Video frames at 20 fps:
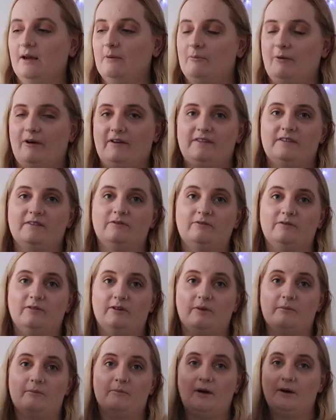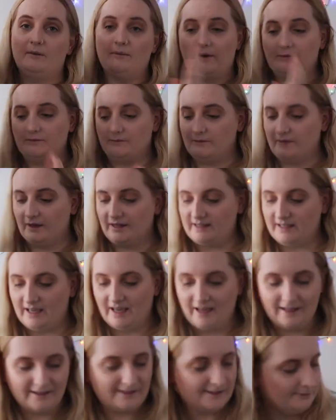present from my mum and my
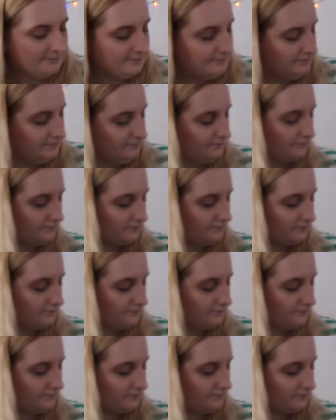dad.